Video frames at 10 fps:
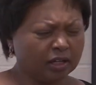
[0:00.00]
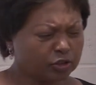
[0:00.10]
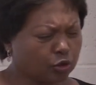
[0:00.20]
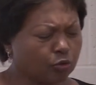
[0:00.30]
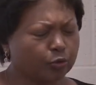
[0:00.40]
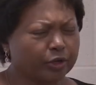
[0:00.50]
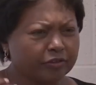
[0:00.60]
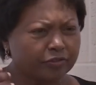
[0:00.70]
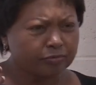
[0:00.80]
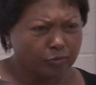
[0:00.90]
So we
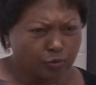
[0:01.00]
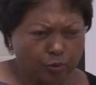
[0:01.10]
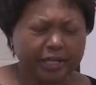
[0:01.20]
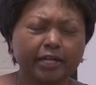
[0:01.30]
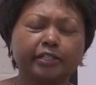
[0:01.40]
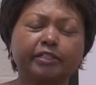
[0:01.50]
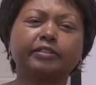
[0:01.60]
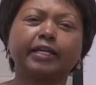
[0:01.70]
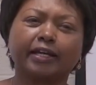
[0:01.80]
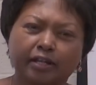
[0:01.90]
have
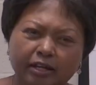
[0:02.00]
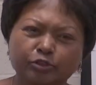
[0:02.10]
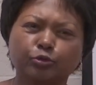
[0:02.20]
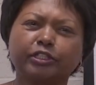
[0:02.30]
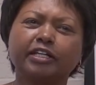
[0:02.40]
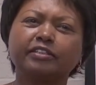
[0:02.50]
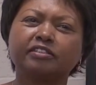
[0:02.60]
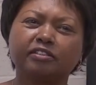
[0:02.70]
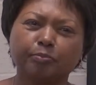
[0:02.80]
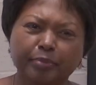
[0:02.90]
created a country that
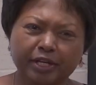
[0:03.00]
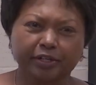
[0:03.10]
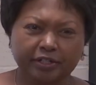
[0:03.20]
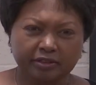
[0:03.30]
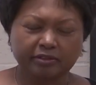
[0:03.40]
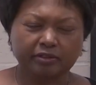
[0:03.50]
is better.